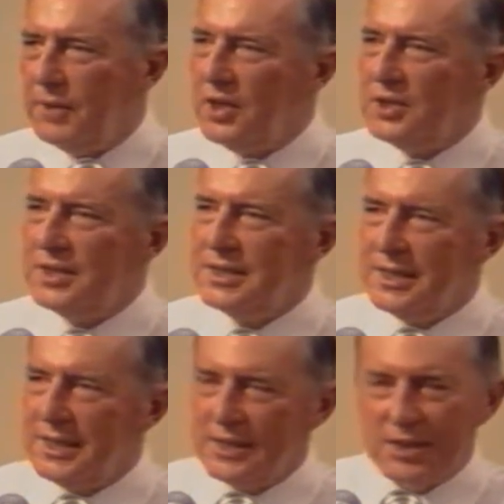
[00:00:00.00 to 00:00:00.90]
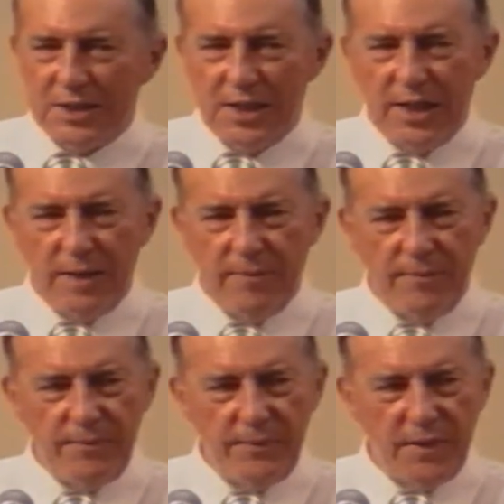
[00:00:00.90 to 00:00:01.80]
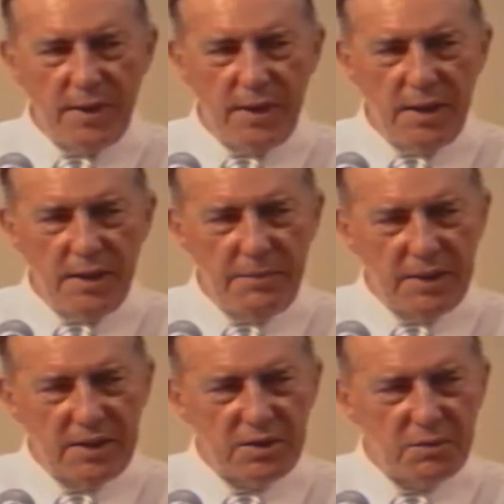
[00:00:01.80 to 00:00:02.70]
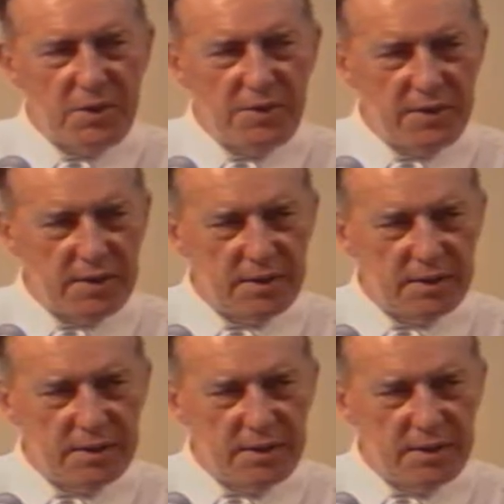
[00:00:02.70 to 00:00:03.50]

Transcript: because it takes time. But it's worth it.